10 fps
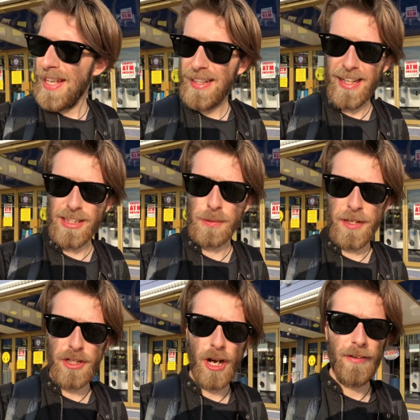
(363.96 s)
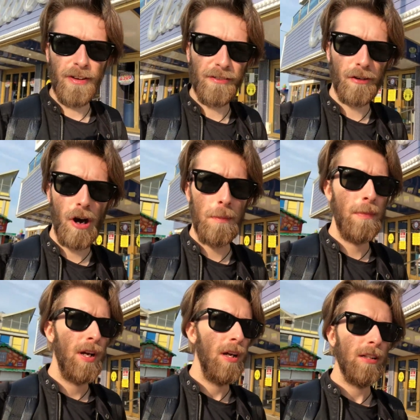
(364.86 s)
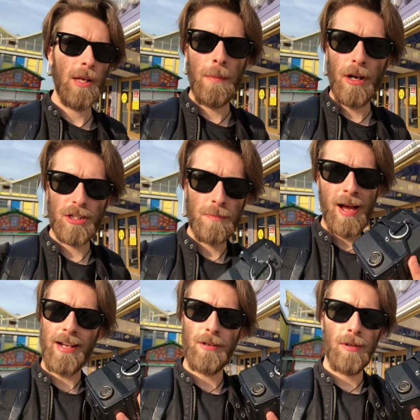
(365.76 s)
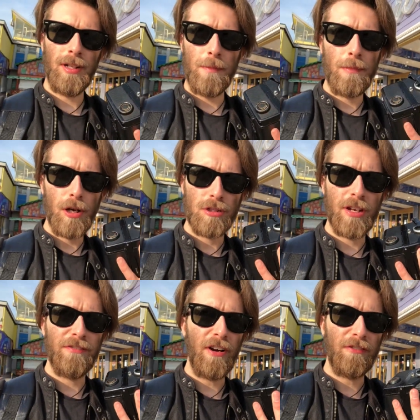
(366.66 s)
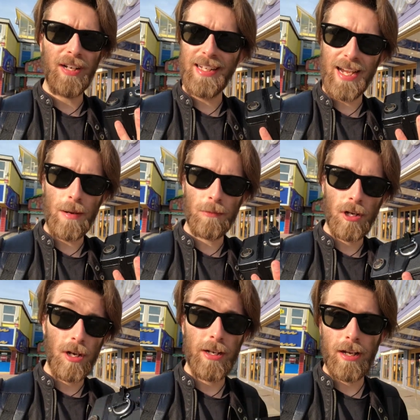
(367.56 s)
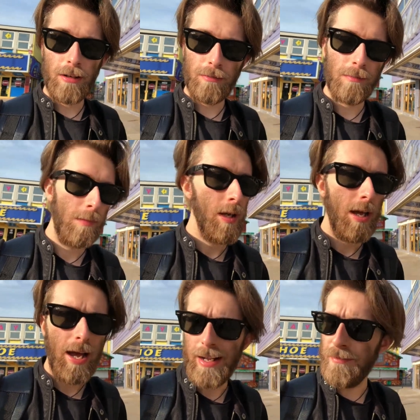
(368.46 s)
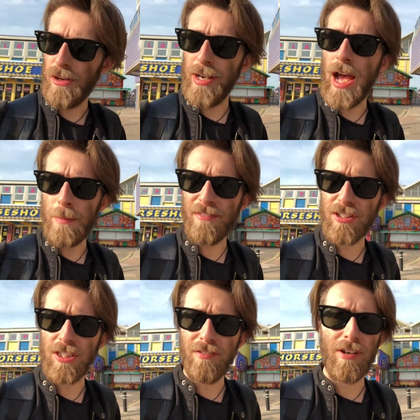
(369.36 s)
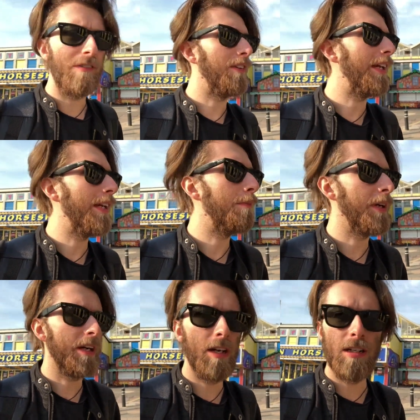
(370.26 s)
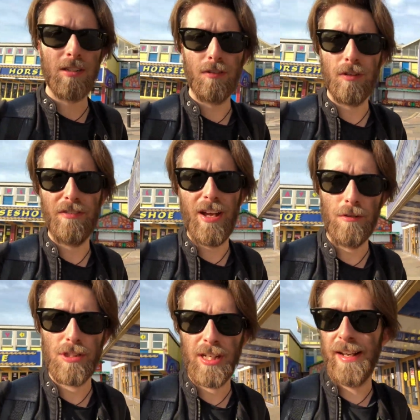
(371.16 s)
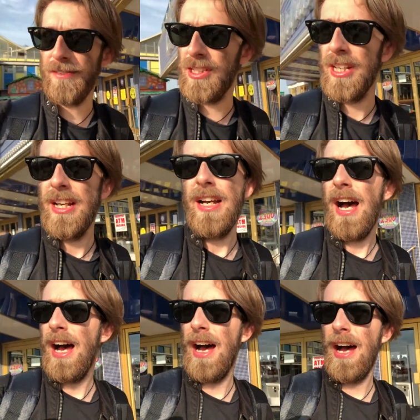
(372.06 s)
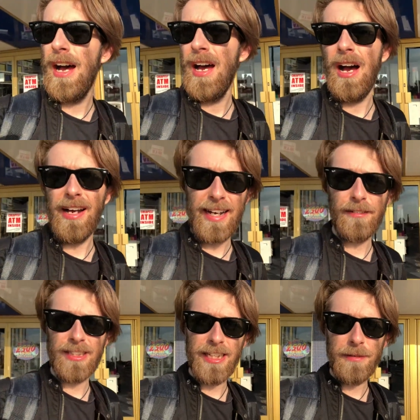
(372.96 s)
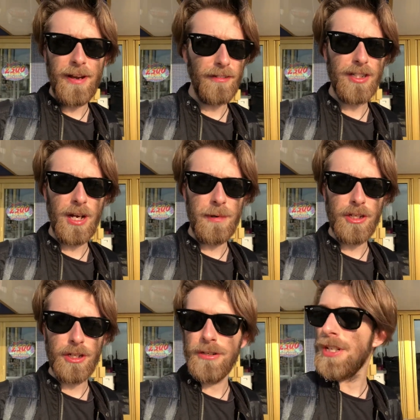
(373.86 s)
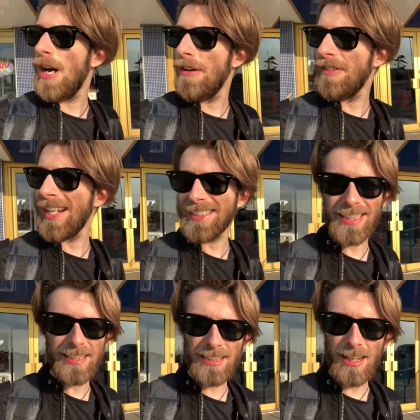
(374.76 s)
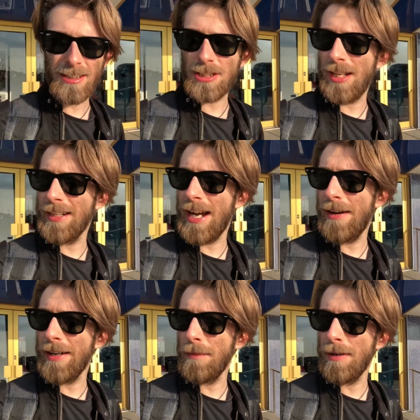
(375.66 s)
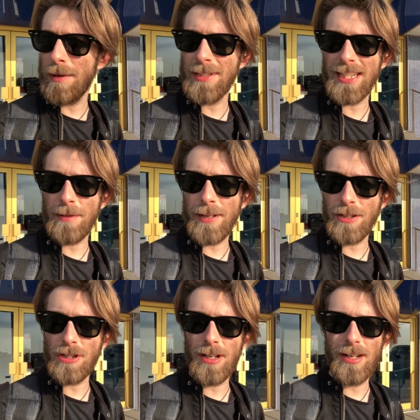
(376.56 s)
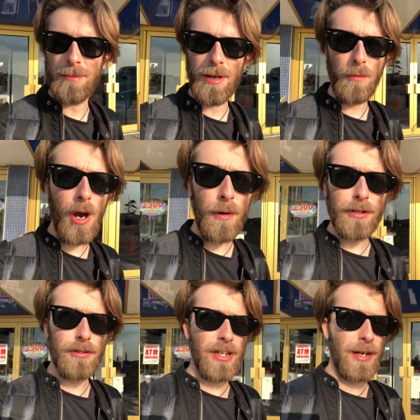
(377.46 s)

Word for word: Let's switch over from the most manual and most kerfuffly camera I own, and I'm very happy if it's kerfuffly because of all the fail saves. Uh, I guarantee you every time I shoot it, I forget to take the dark slide out and it won't let me take a picture. And I'm like, why won't you take